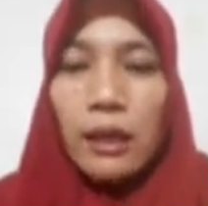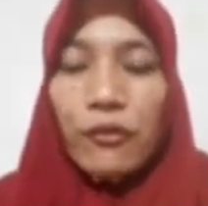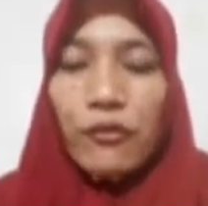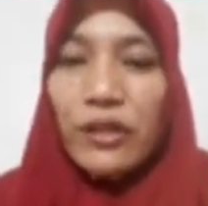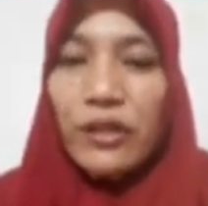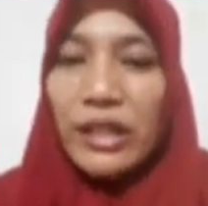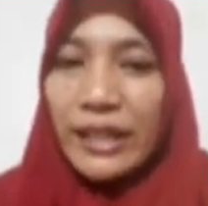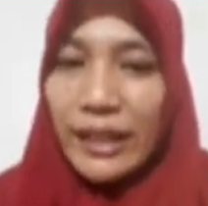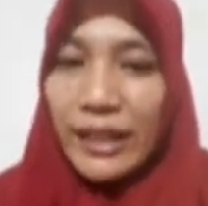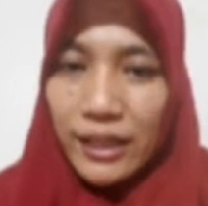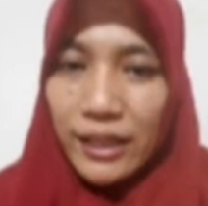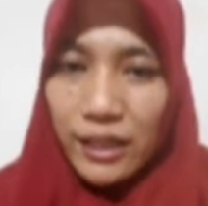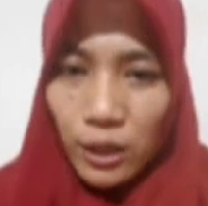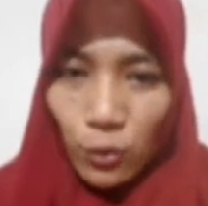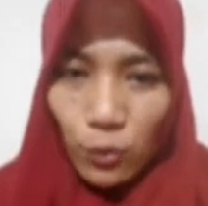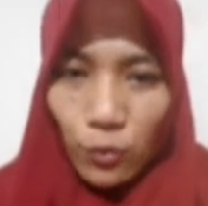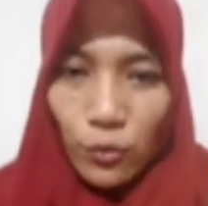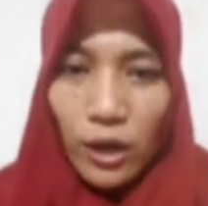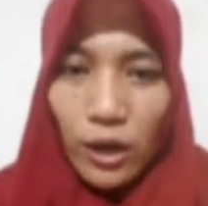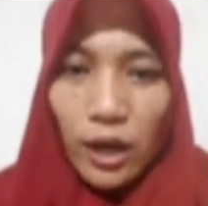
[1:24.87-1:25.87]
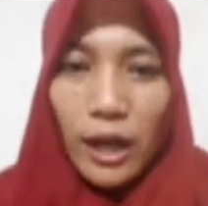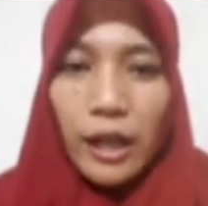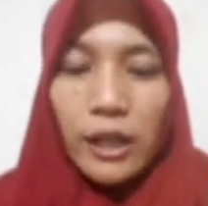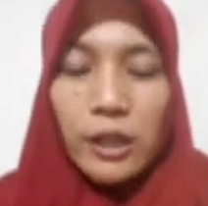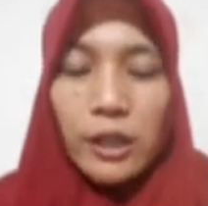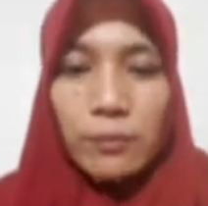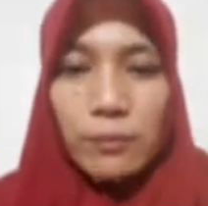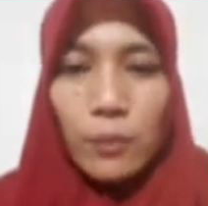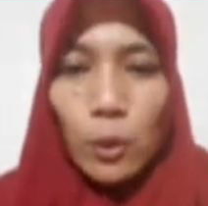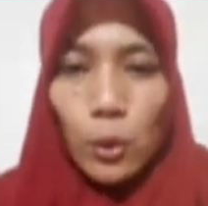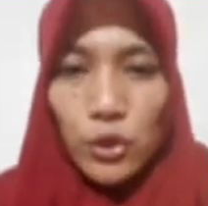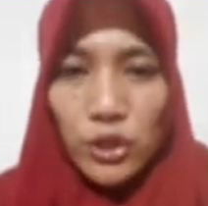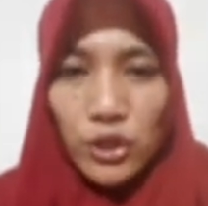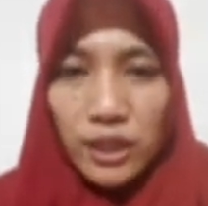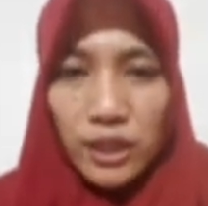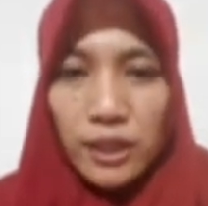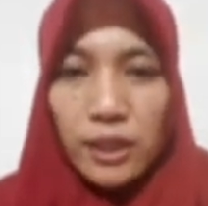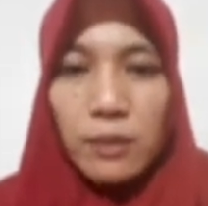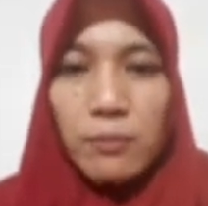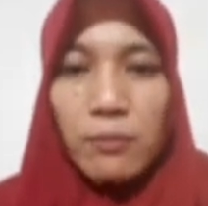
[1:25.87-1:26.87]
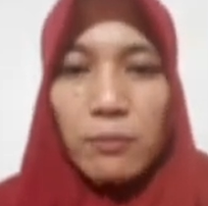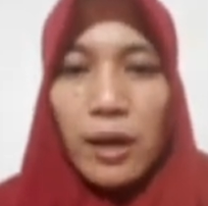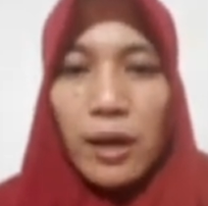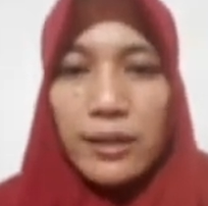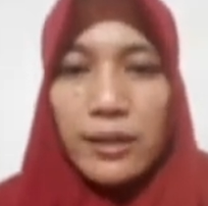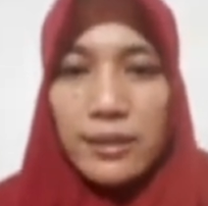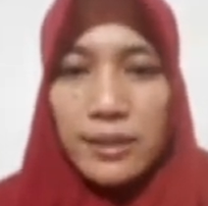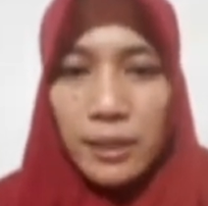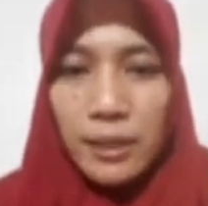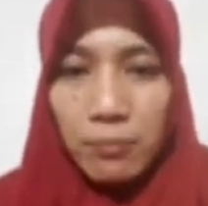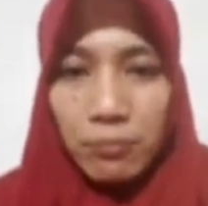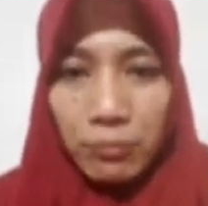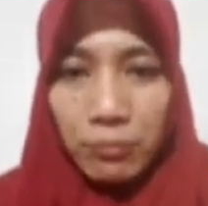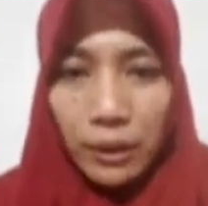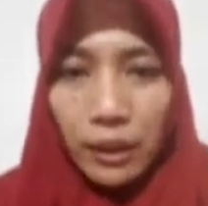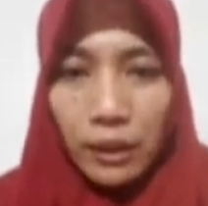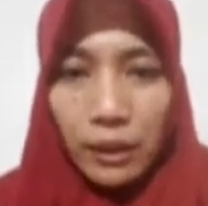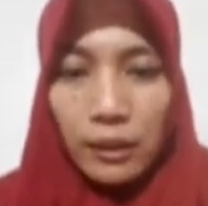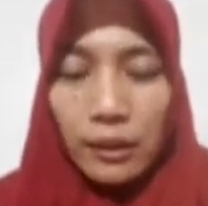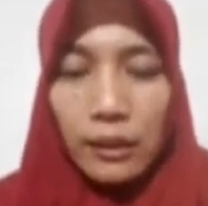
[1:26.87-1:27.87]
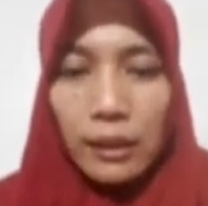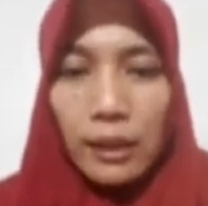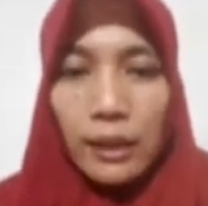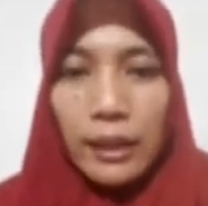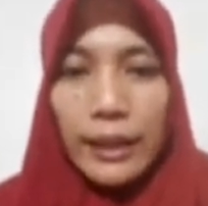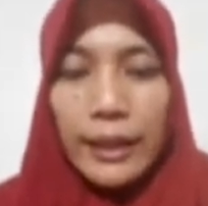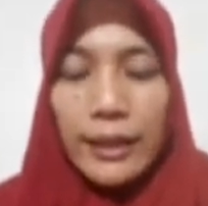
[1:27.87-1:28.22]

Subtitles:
We can define motion by simple